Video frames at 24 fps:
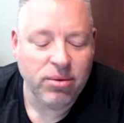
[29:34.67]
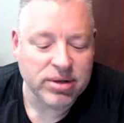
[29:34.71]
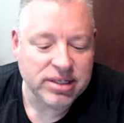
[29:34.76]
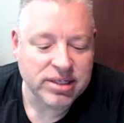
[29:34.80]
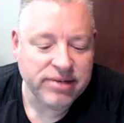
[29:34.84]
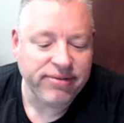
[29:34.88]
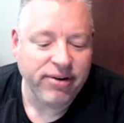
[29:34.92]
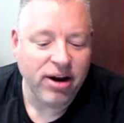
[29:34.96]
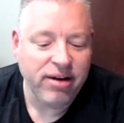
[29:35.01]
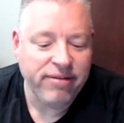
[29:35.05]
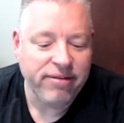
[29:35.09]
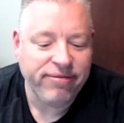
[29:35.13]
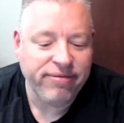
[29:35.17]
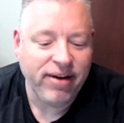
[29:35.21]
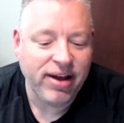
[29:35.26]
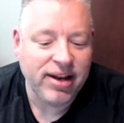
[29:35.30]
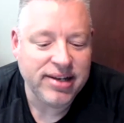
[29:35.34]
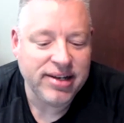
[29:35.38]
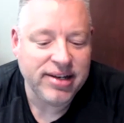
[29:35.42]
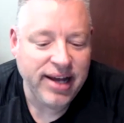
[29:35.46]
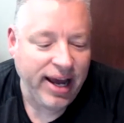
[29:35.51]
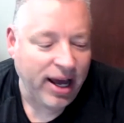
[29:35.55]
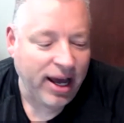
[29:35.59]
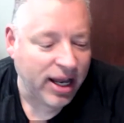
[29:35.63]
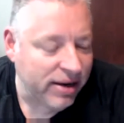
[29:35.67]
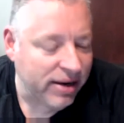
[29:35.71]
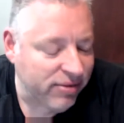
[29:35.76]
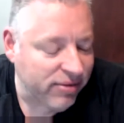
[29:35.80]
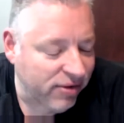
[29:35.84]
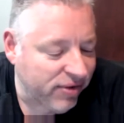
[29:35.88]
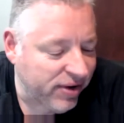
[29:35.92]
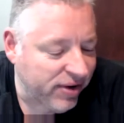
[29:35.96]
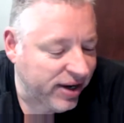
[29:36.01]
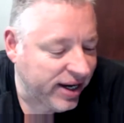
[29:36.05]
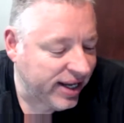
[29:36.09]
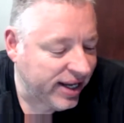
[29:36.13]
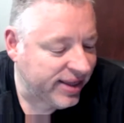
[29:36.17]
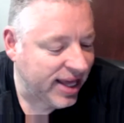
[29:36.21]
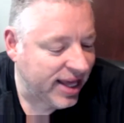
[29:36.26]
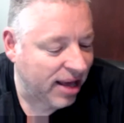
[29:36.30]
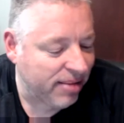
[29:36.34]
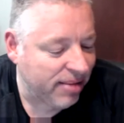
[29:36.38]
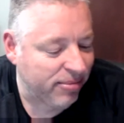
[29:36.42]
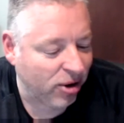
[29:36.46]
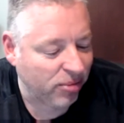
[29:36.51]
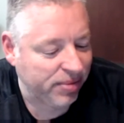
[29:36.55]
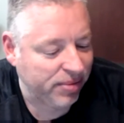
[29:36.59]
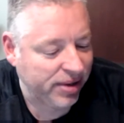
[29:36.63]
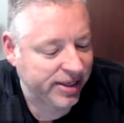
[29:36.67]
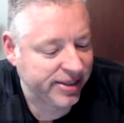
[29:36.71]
a very fun day. I'll never forget that moment.